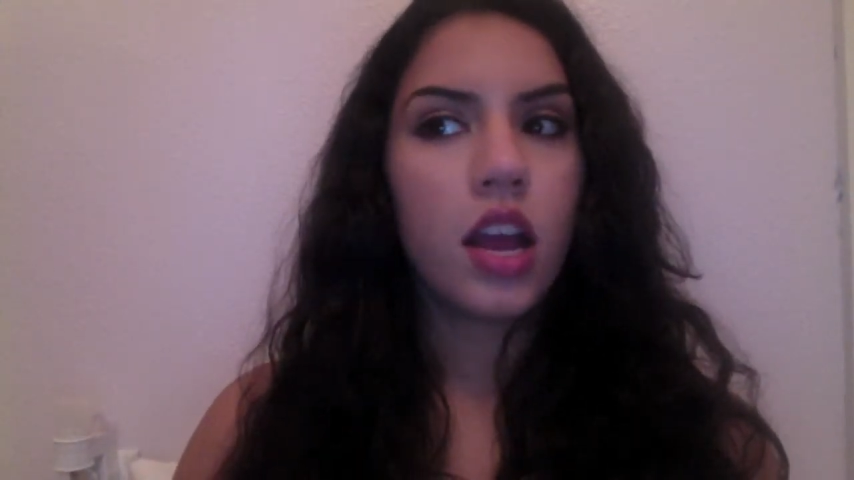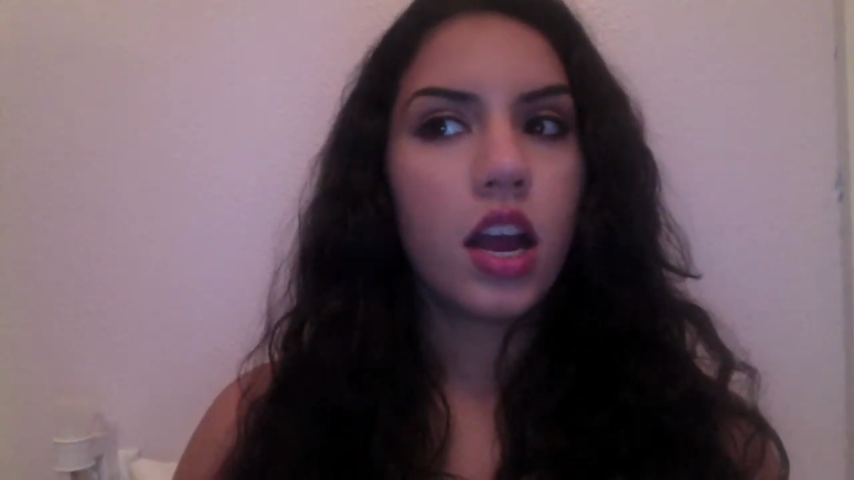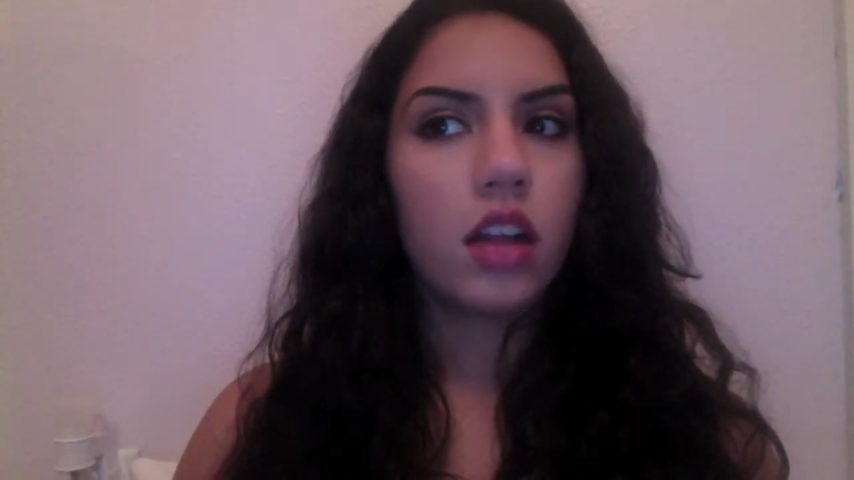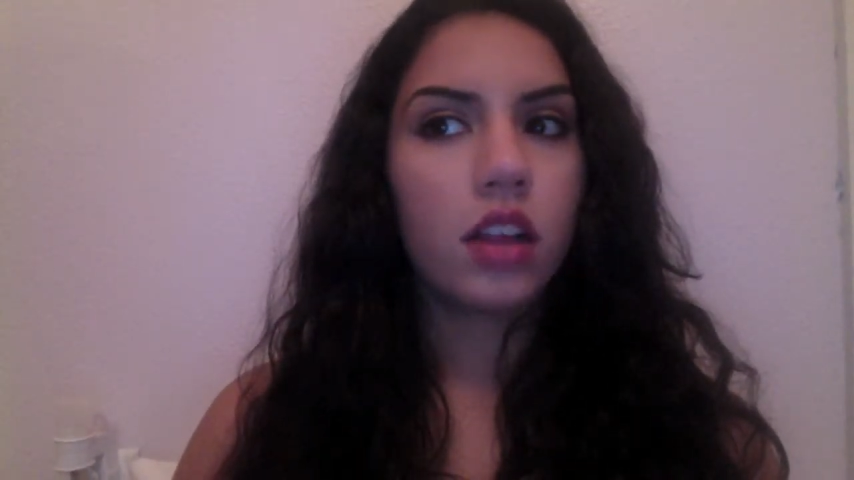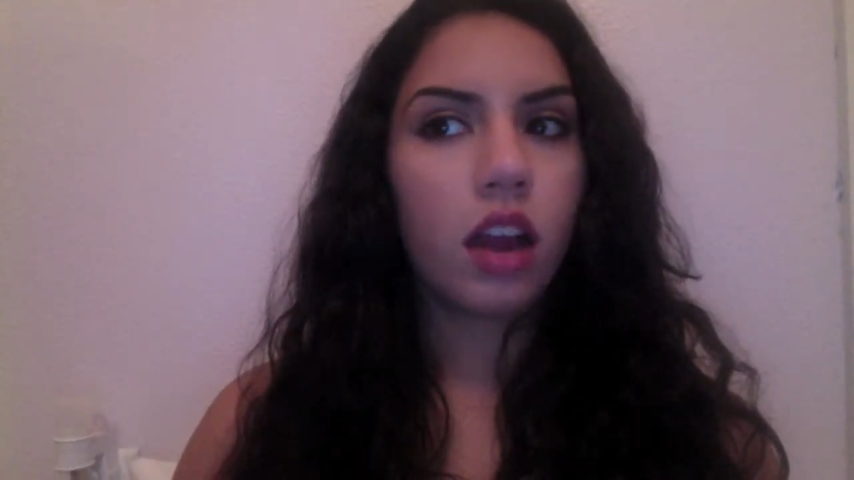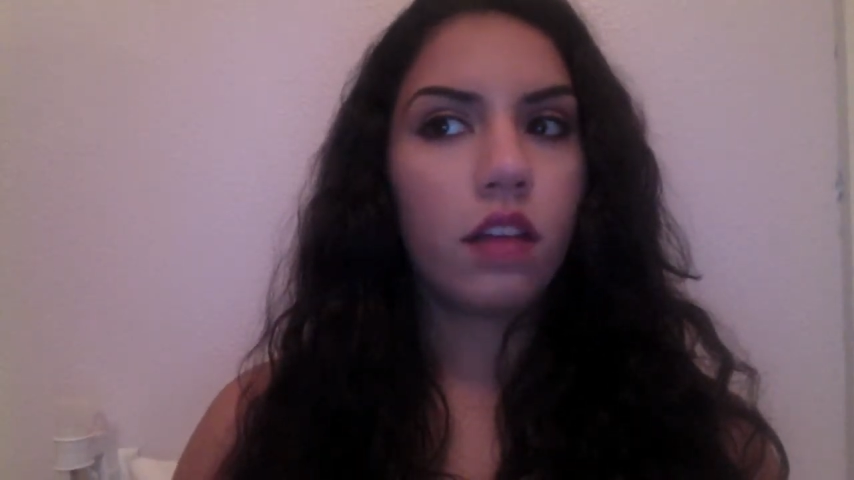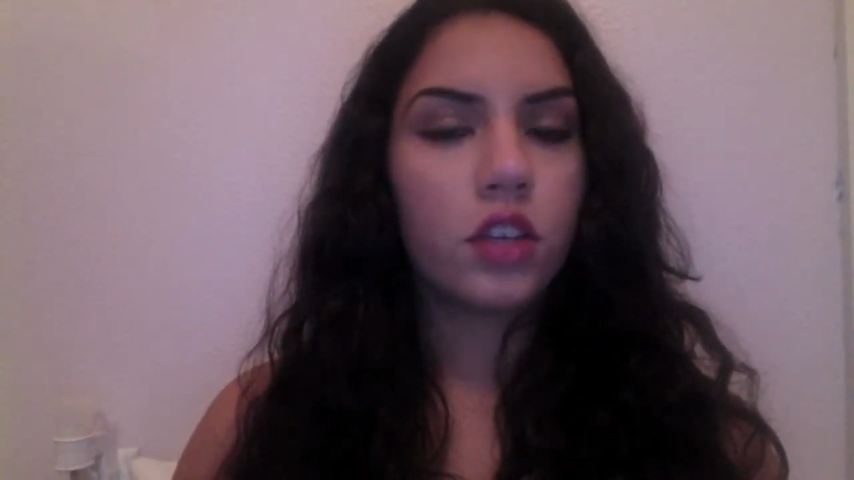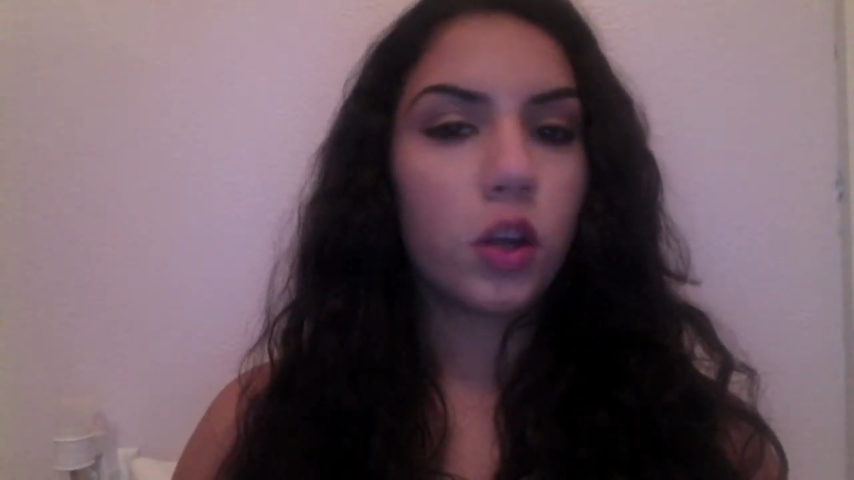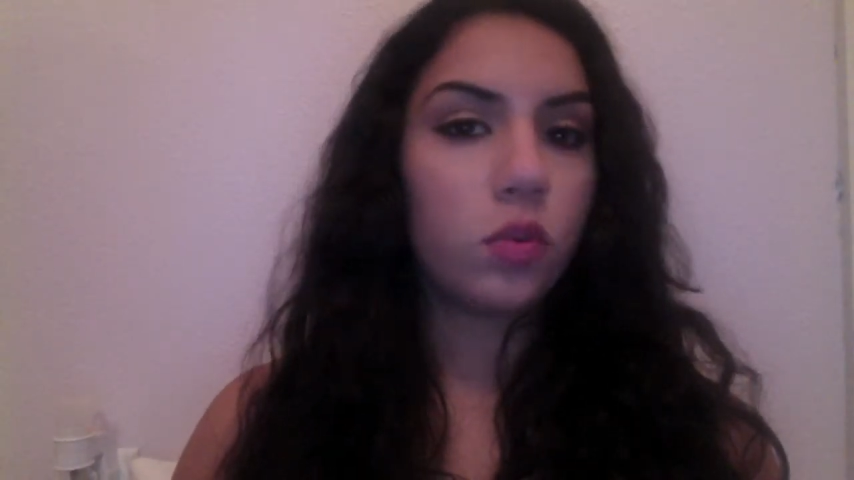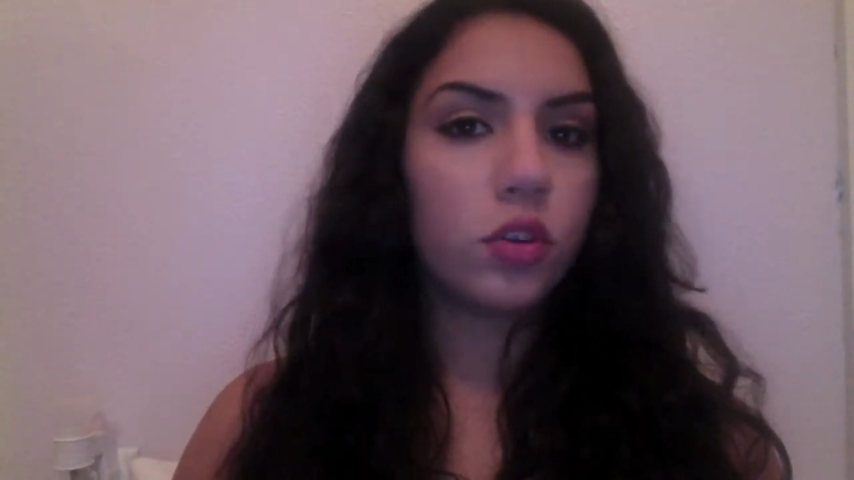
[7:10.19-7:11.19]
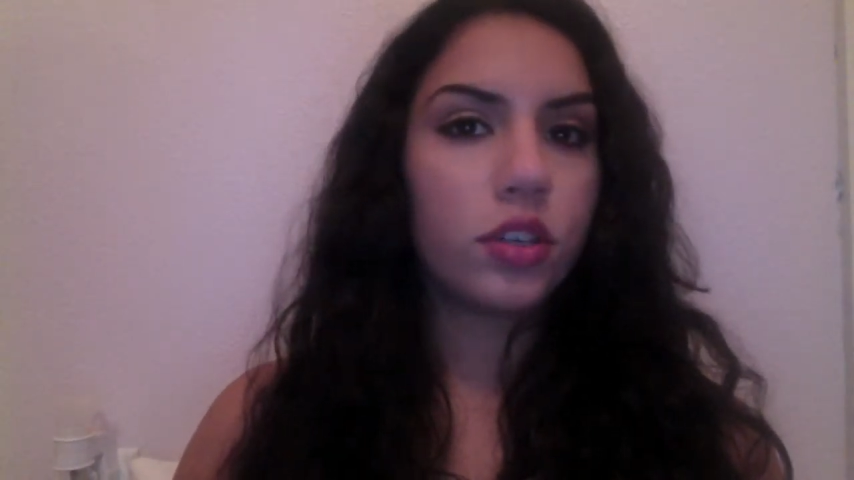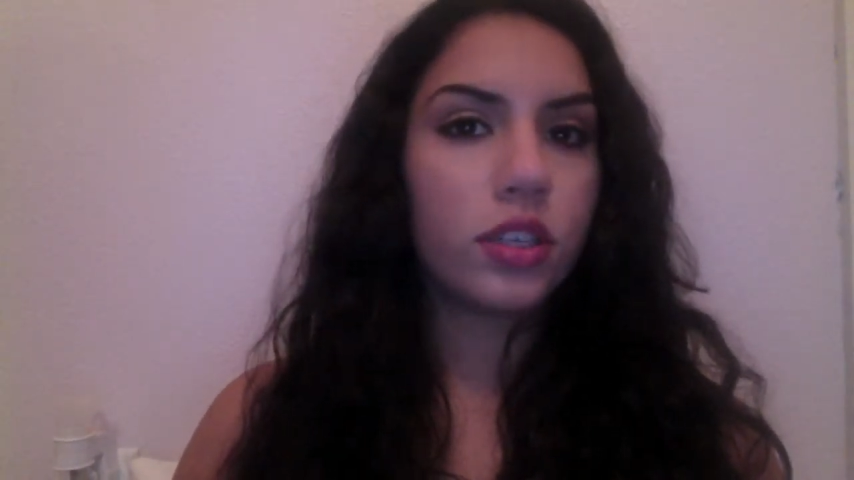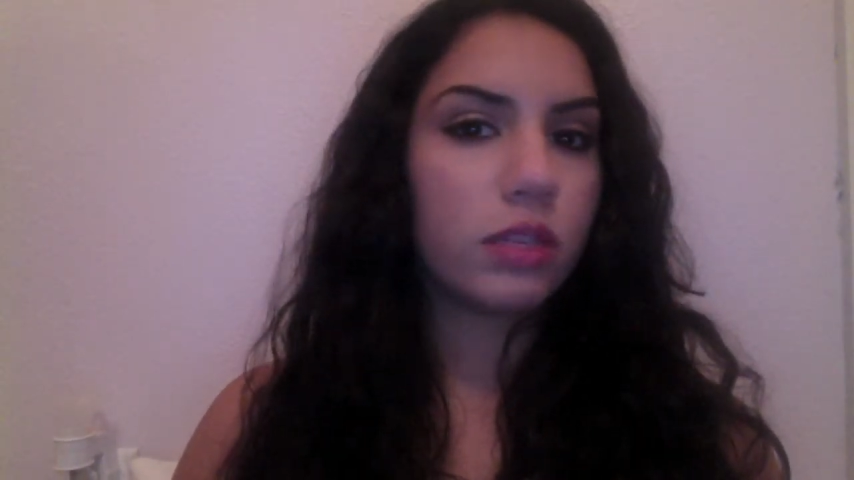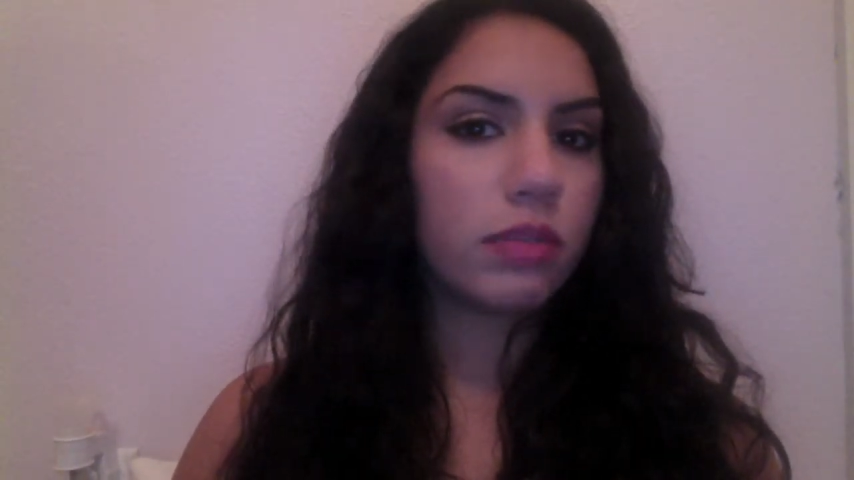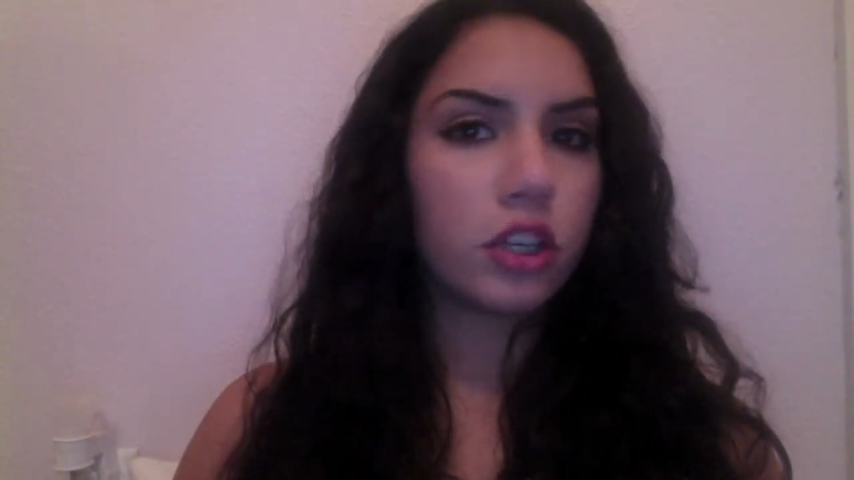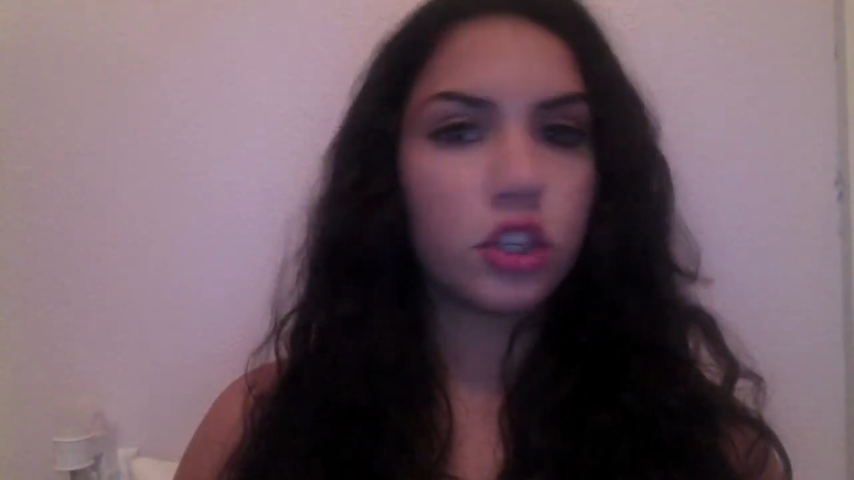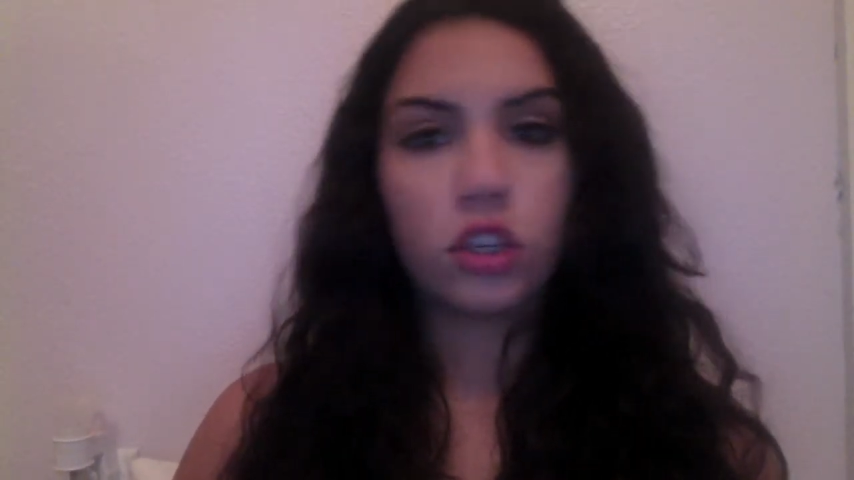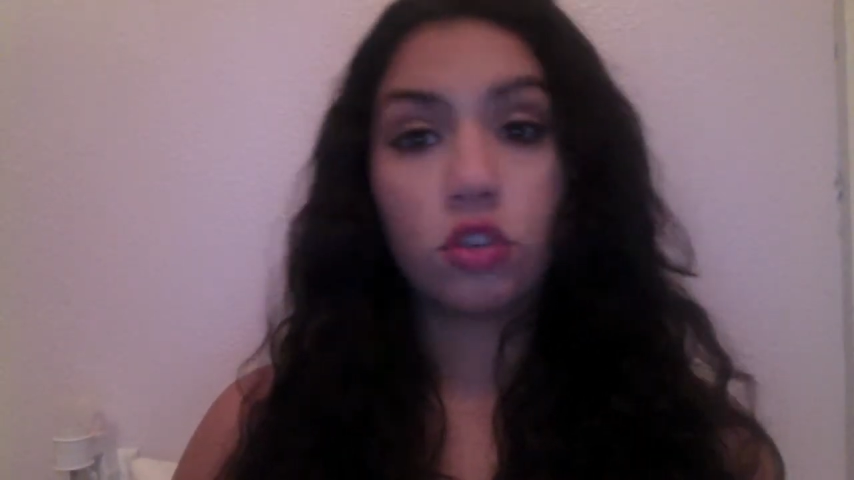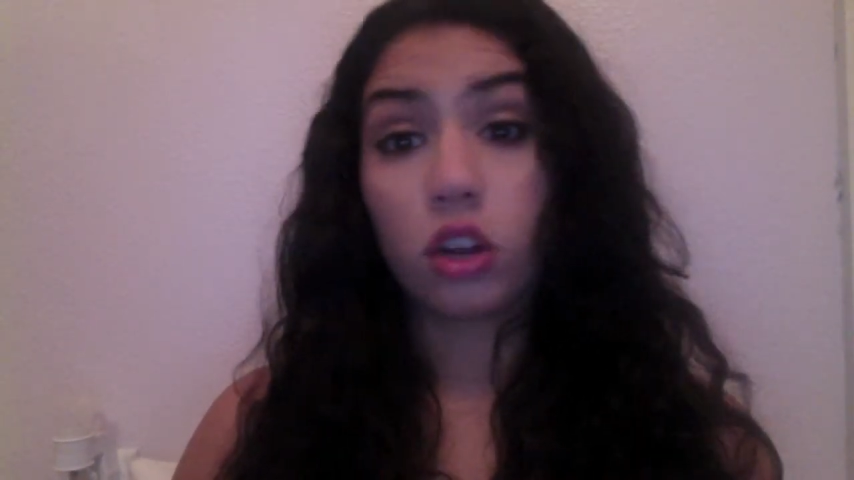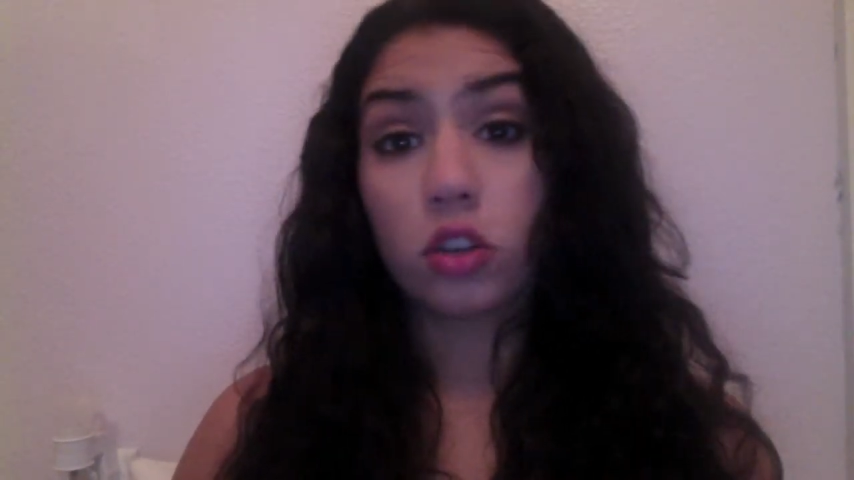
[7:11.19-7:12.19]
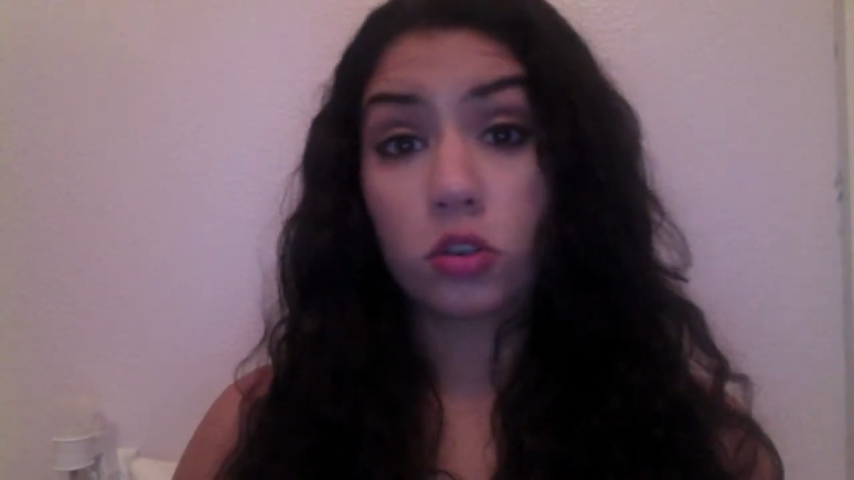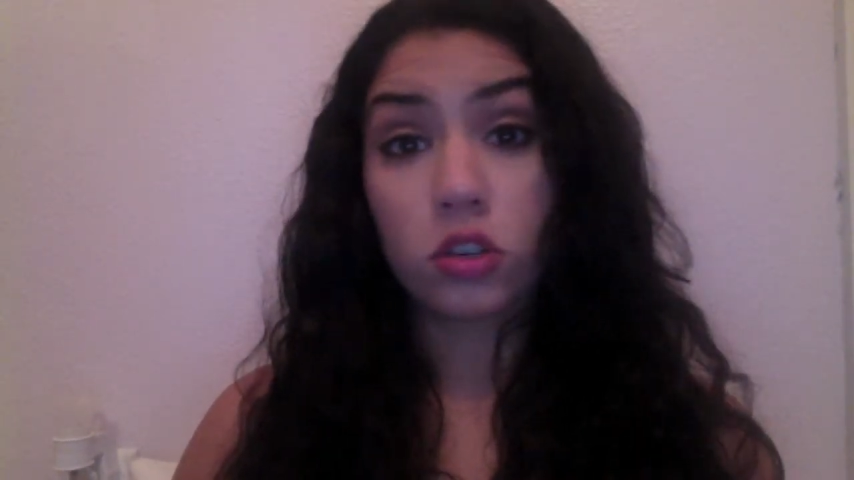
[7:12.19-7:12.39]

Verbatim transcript: a lot of toners, especially drugstore